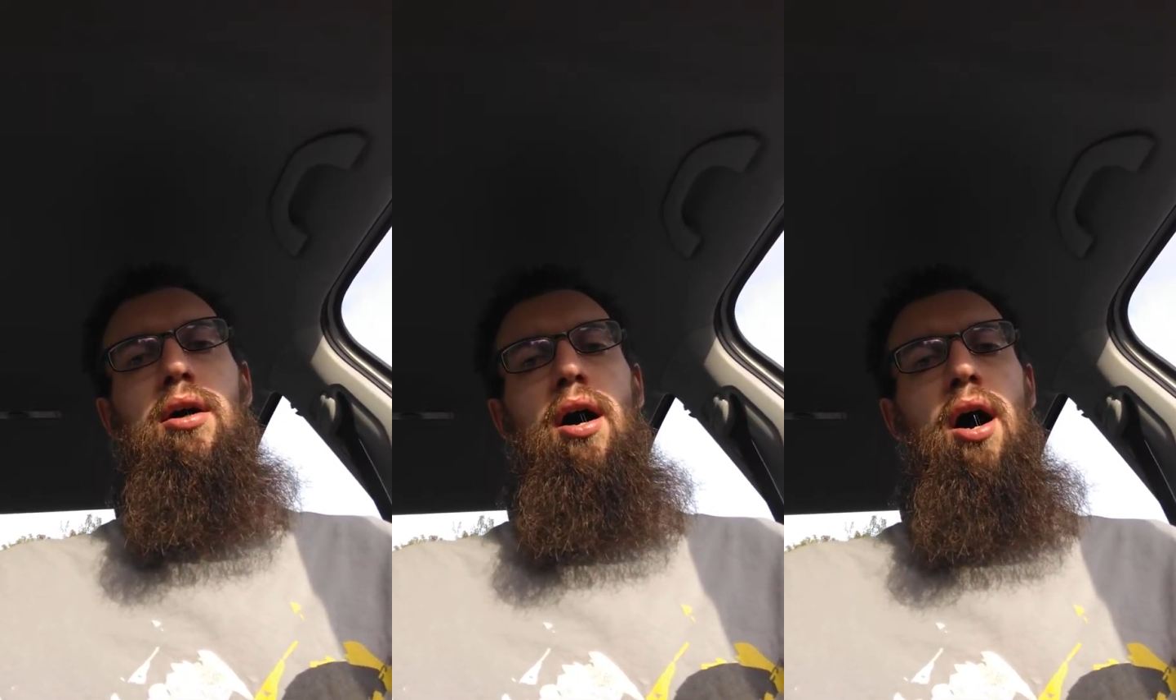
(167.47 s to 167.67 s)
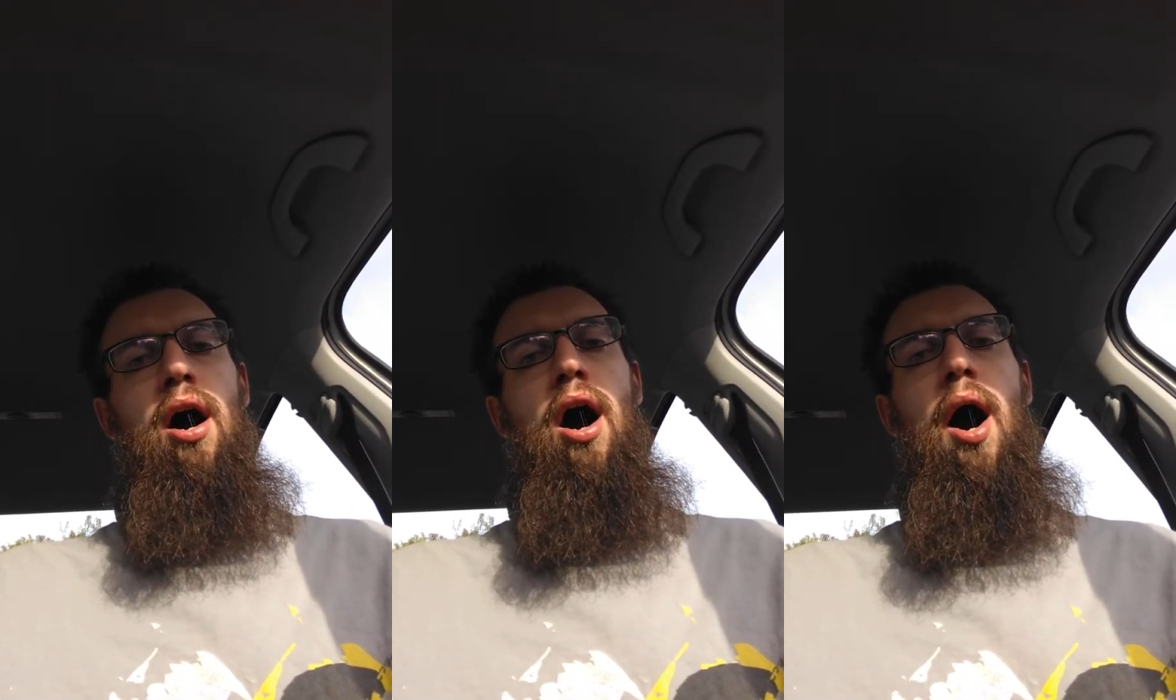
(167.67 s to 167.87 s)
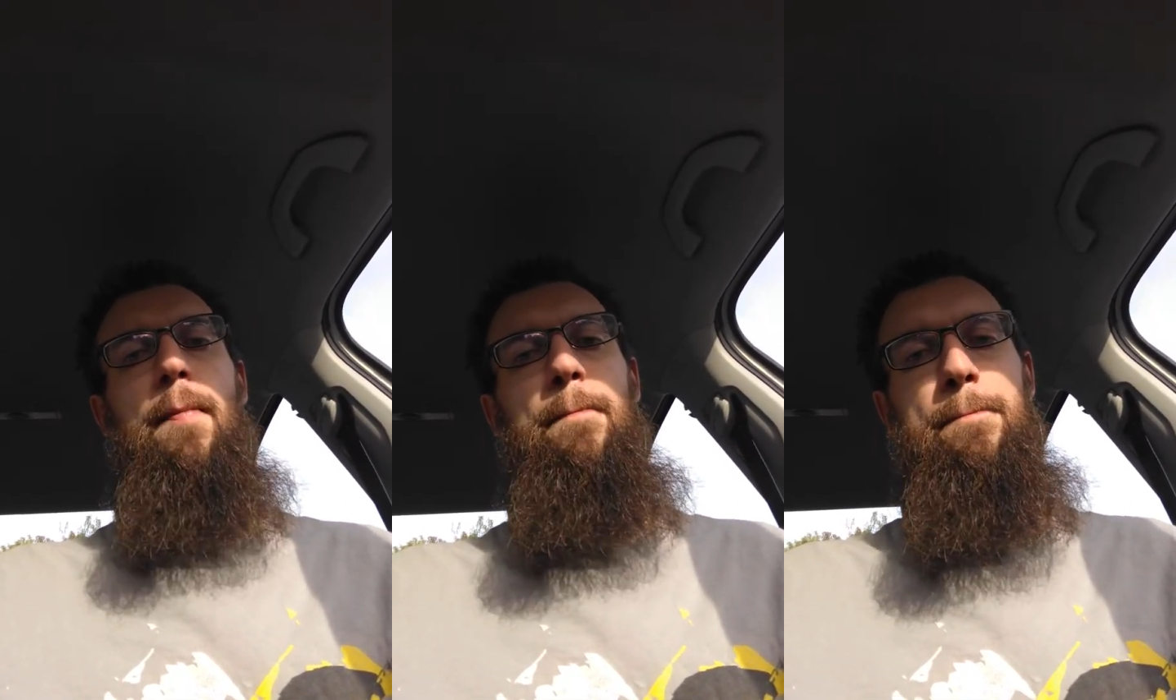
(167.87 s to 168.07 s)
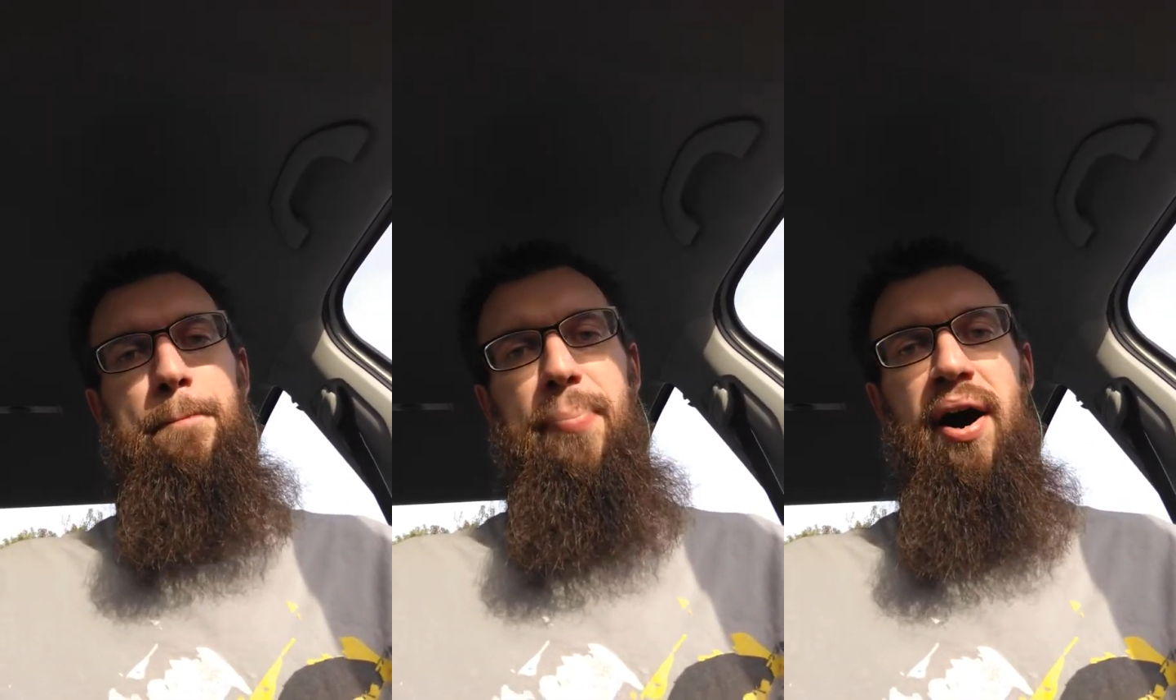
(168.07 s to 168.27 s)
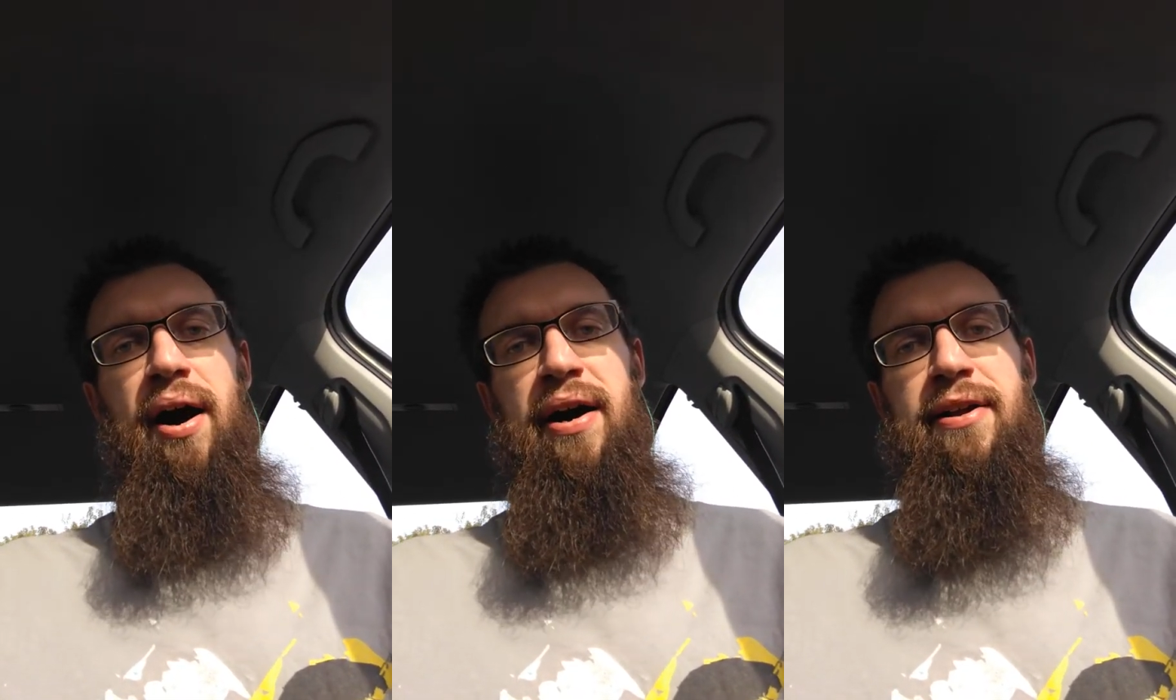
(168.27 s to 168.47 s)
Uh,
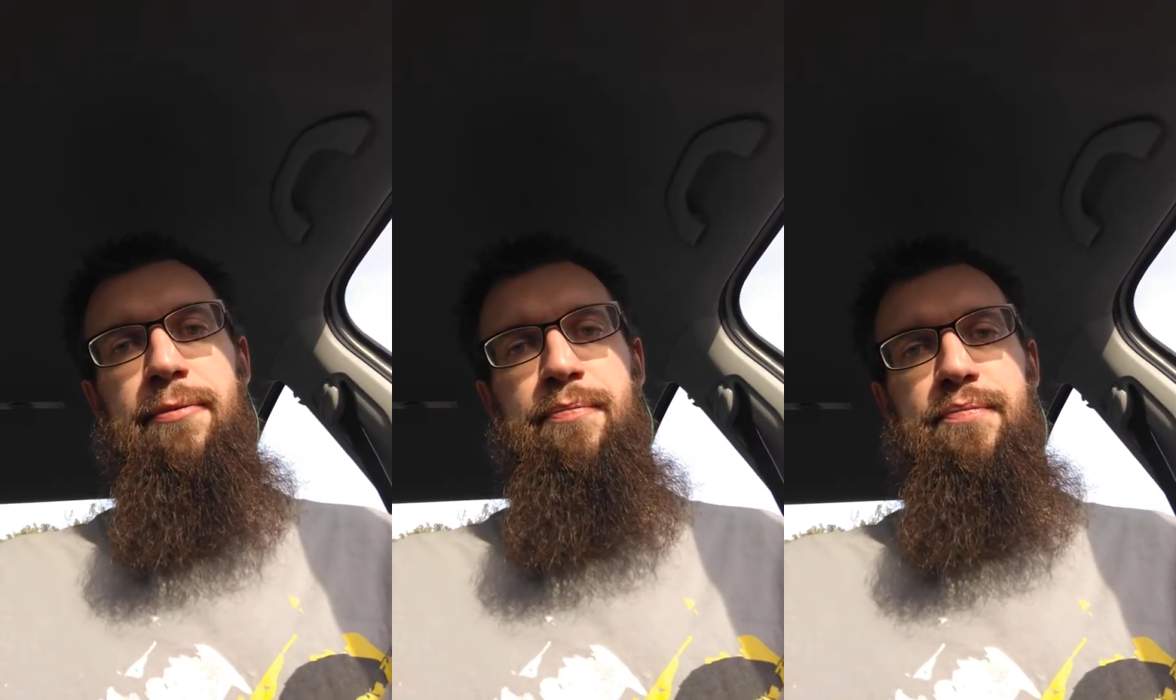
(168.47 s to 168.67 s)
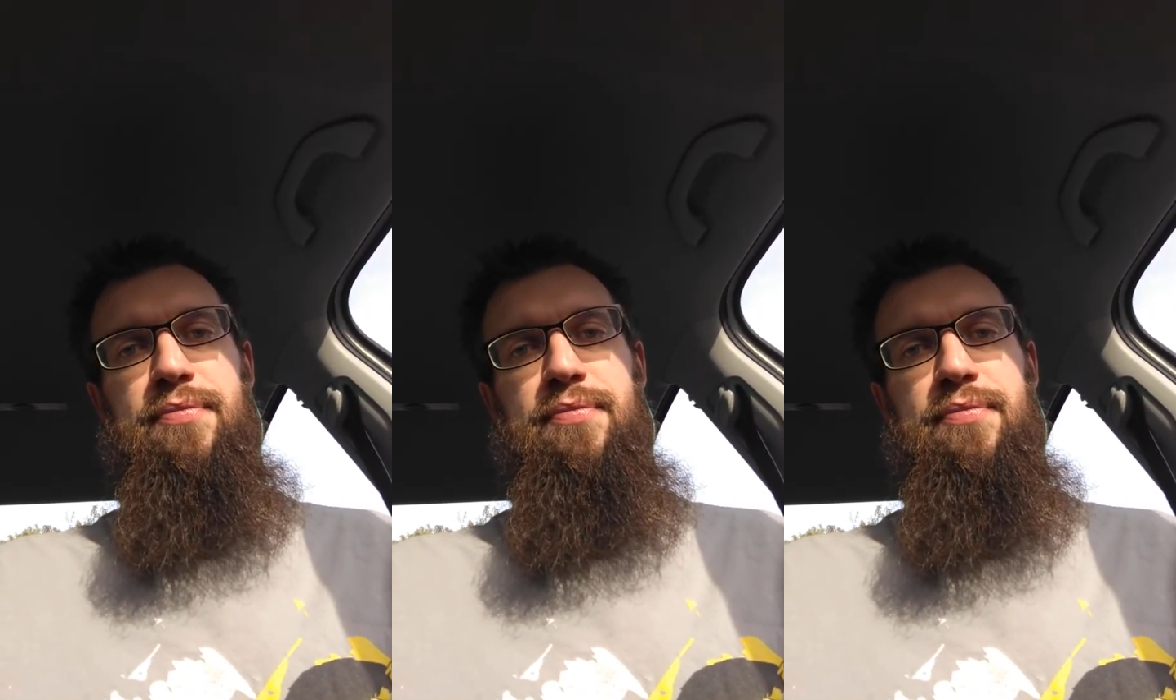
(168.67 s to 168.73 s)
but